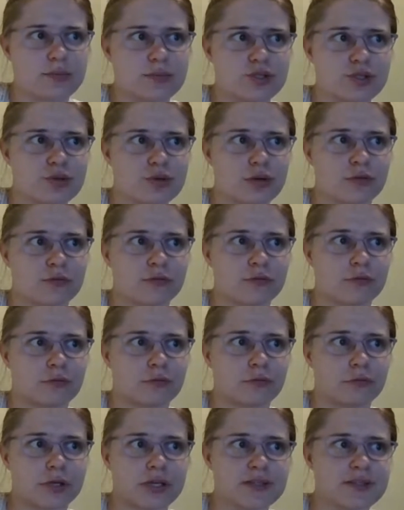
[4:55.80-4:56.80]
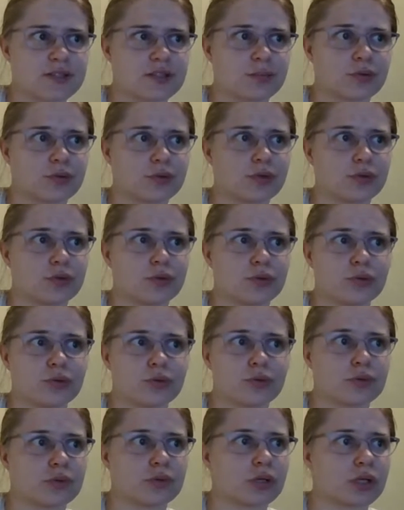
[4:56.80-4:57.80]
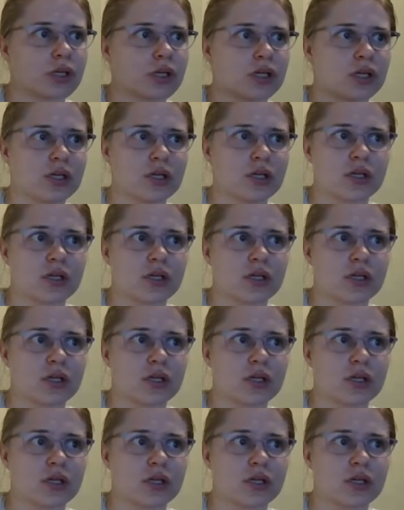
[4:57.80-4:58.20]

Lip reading: some sort of reasonable